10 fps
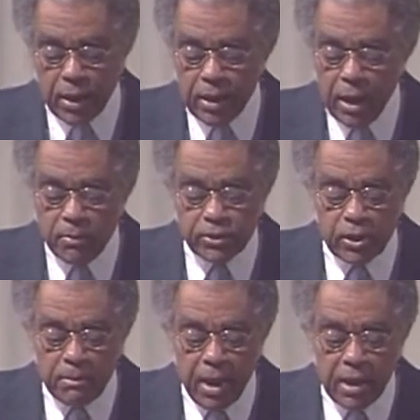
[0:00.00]
that he was
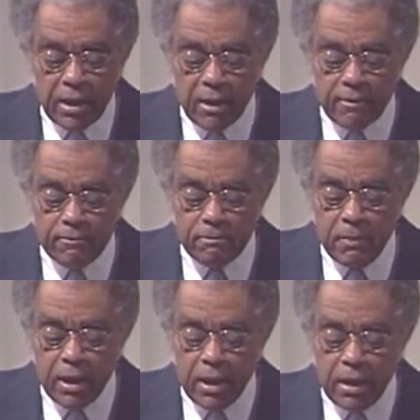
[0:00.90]
a man of
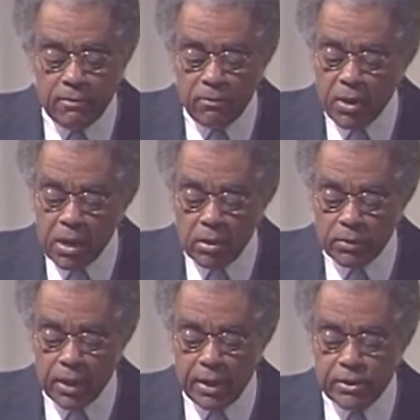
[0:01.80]
many
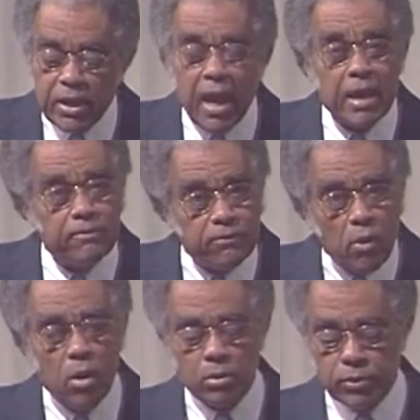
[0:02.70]
frailties and
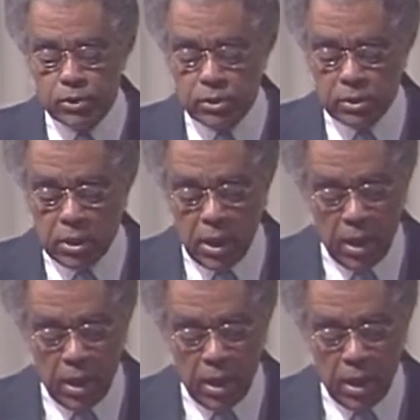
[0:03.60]
faults,